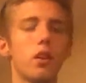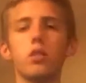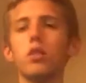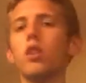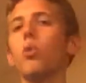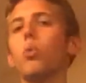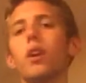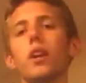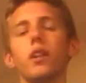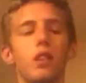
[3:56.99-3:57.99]

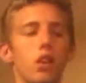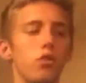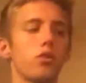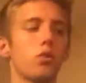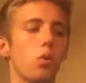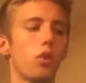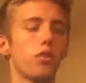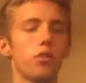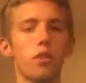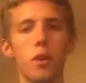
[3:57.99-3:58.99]
lowering their scores.